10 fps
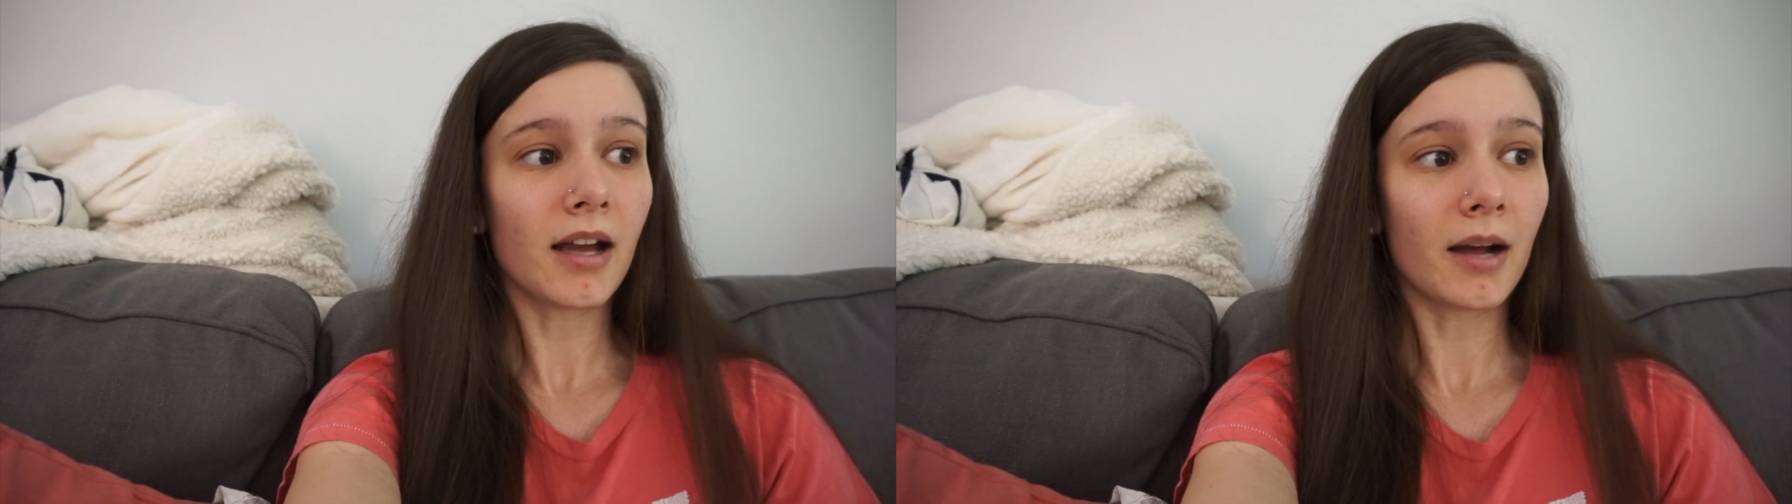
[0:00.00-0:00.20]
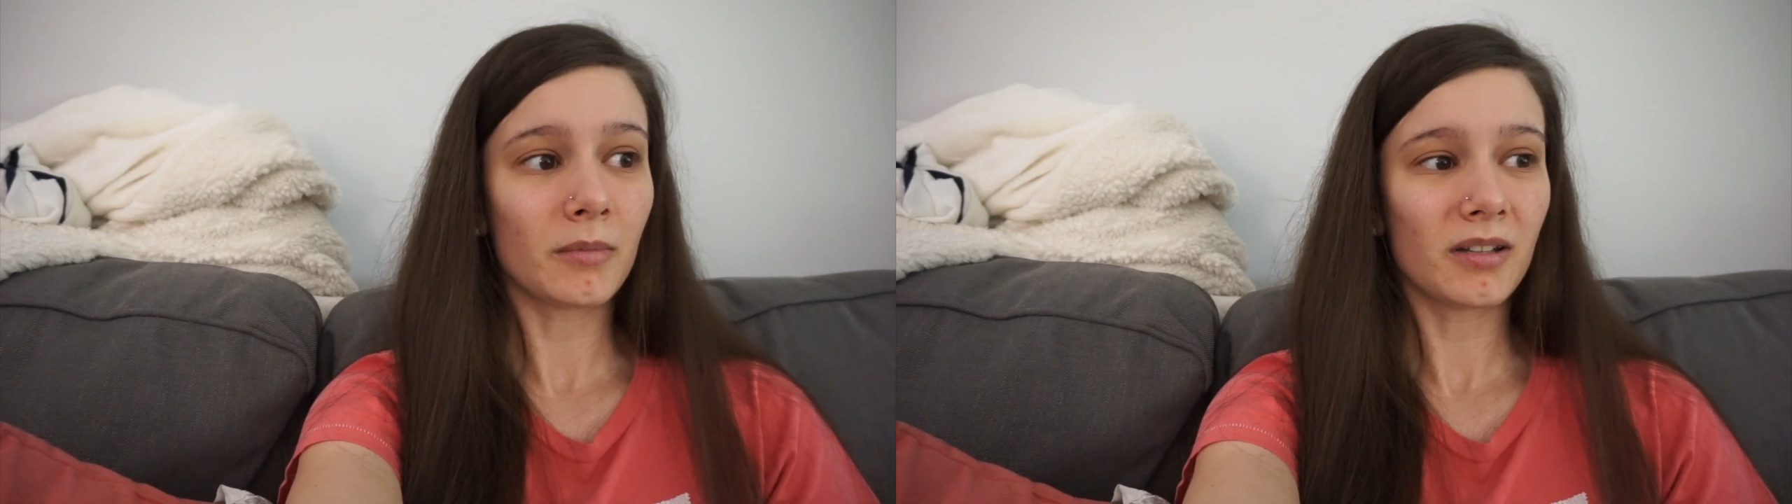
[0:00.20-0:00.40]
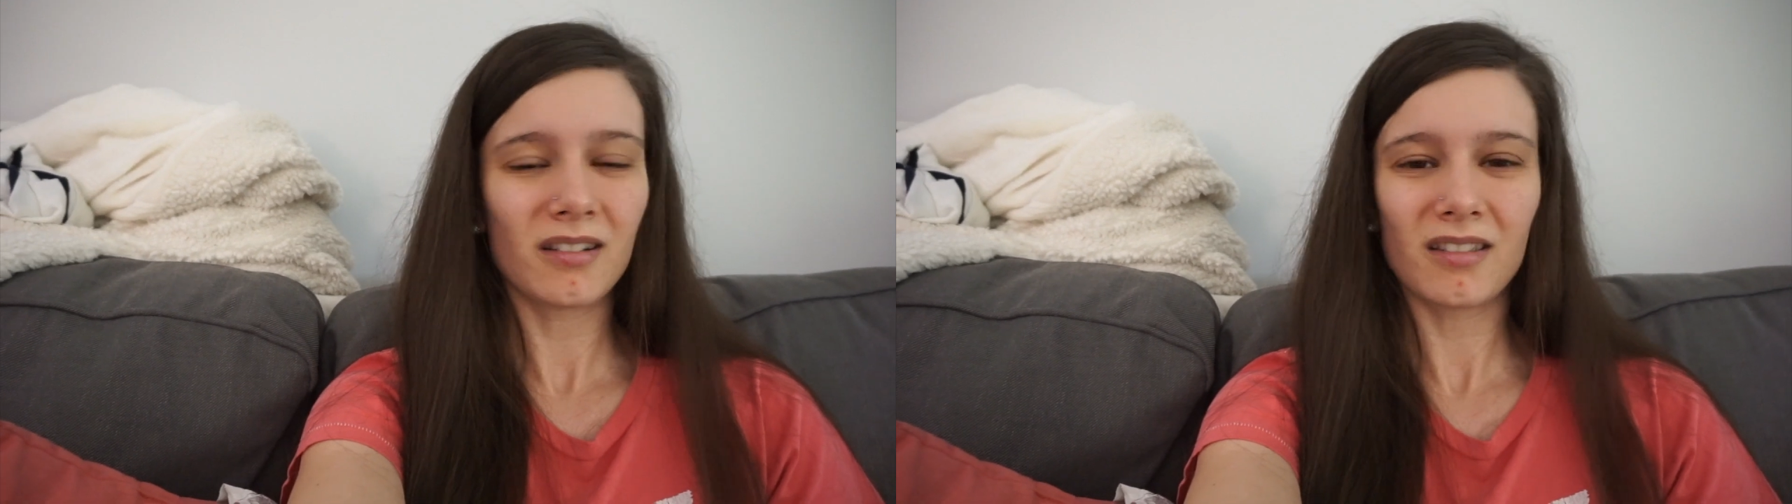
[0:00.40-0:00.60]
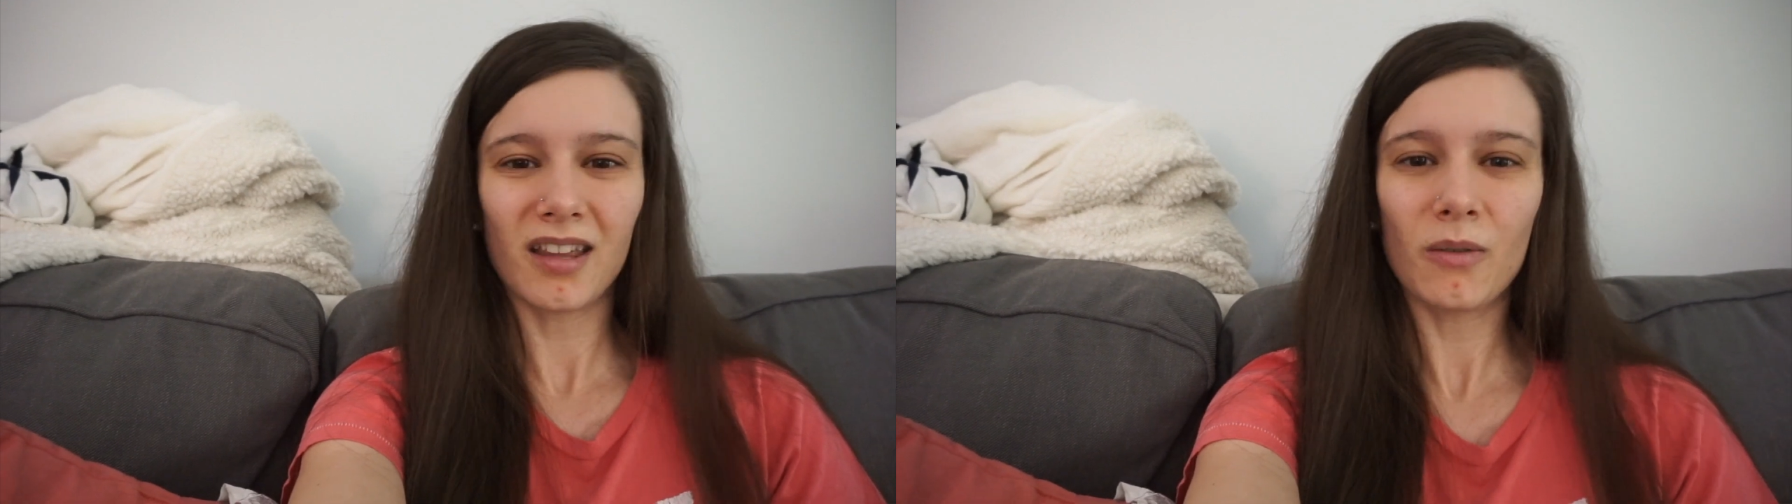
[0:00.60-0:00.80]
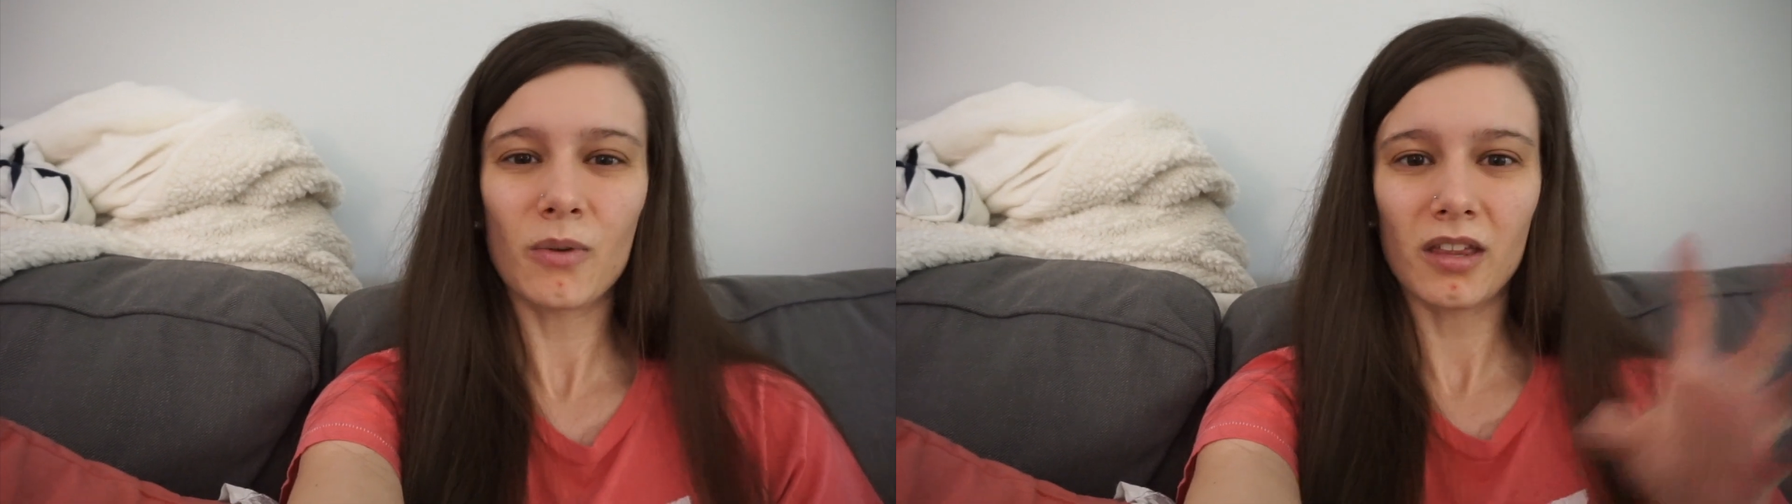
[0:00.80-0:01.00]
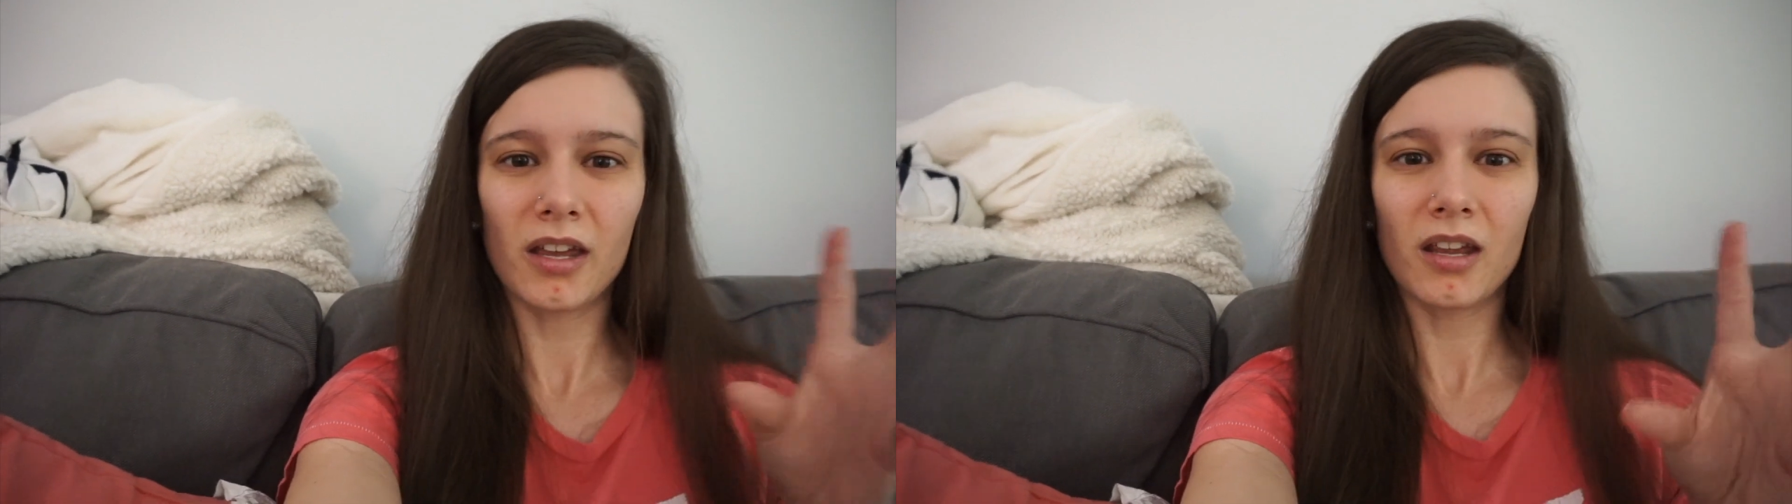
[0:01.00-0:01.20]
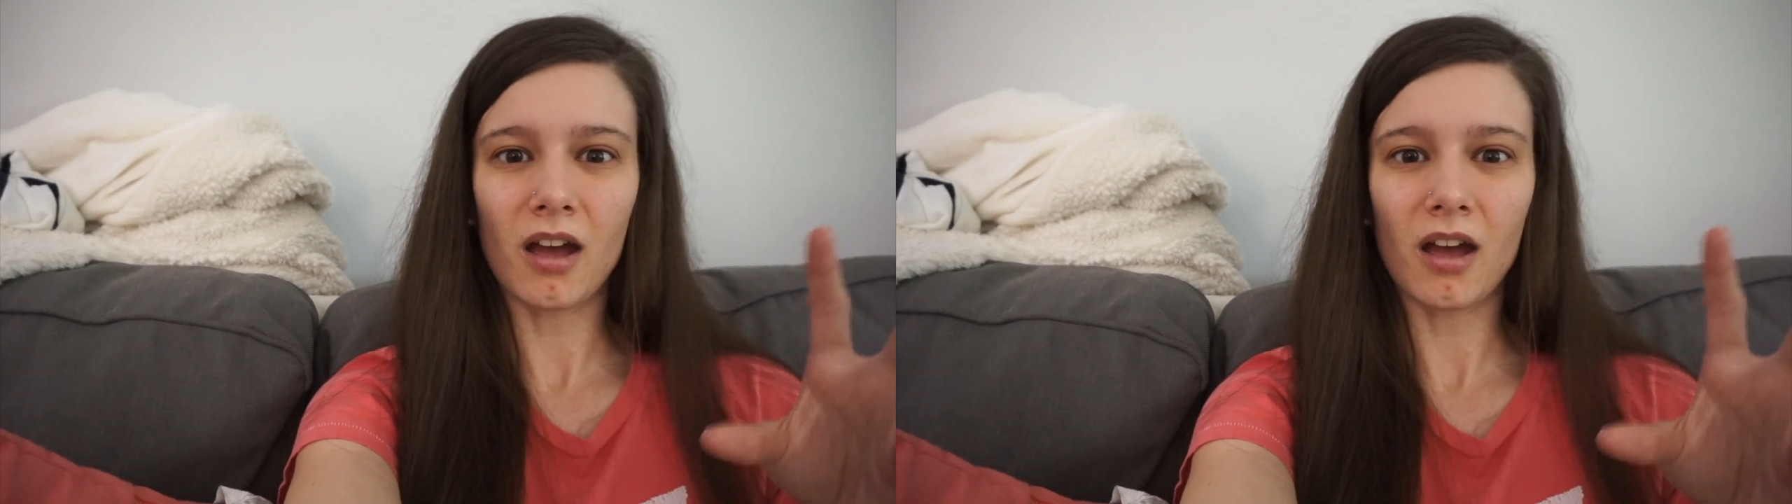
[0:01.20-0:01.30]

omelet thing with like